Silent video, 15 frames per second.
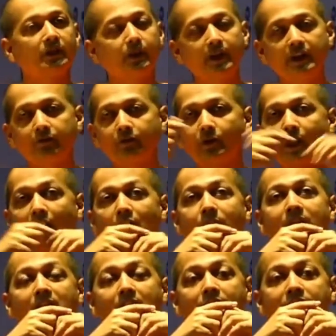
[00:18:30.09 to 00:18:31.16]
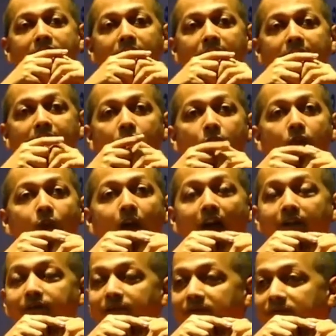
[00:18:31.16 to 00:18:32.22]
24. How many hours in a day do you
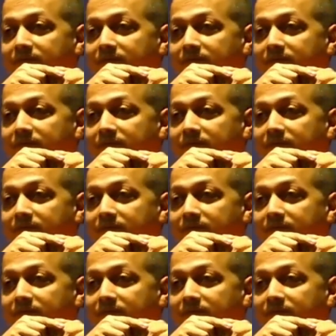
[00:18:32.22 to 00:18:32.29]
have?